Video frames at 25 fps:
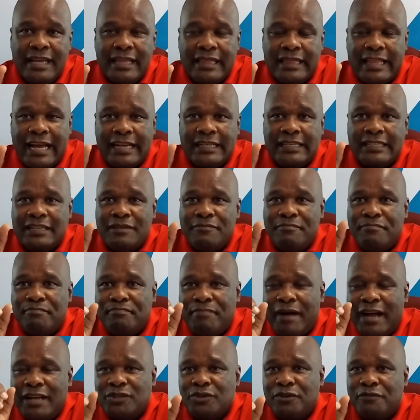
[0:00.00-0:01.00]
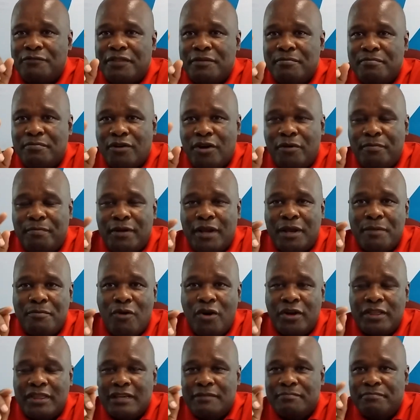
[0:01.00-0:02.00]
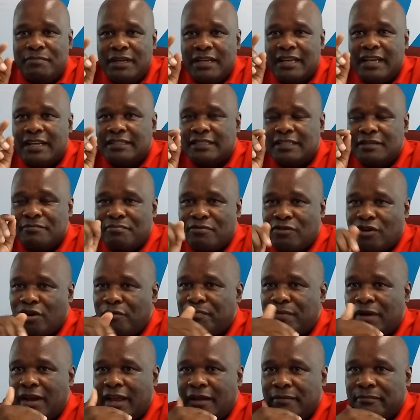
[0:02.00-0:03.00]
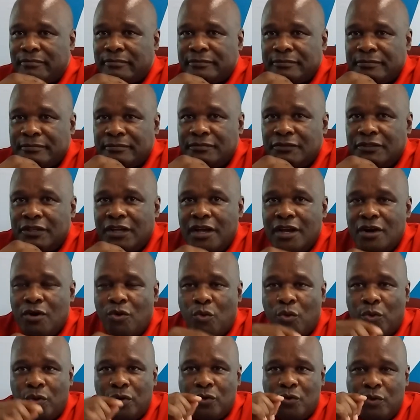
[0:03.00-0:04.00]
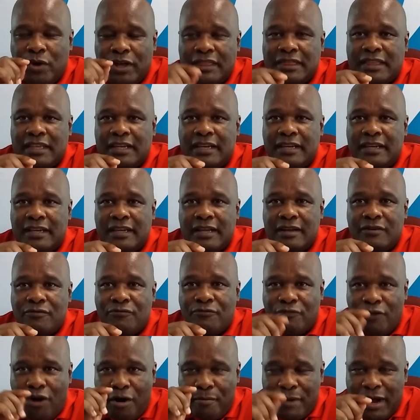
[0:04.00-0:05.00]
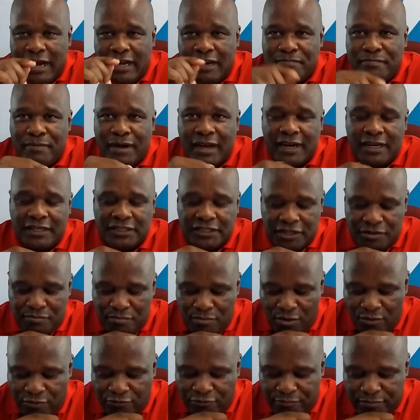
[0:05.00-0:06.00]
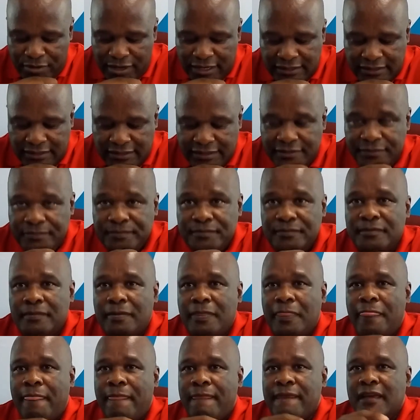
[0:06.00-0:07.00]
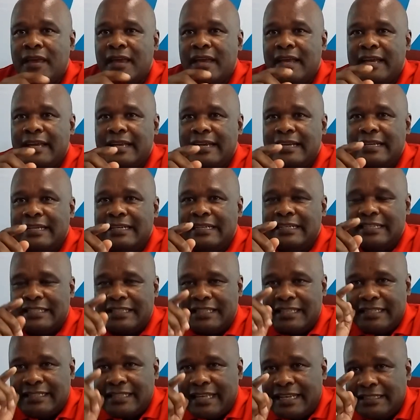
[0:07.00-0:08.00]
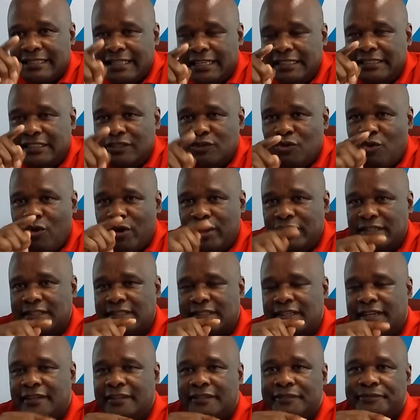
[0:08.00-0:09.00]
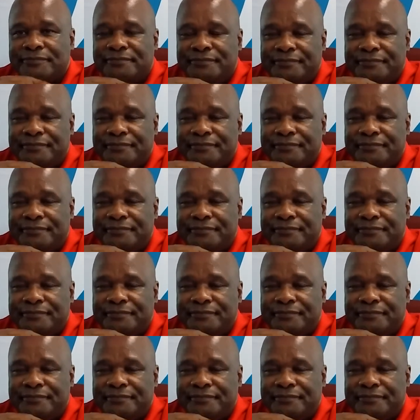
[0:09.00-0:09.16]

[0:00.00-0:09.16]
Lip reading: that part of the problem, or the biggest problem with the former liberation movement, is the secession question.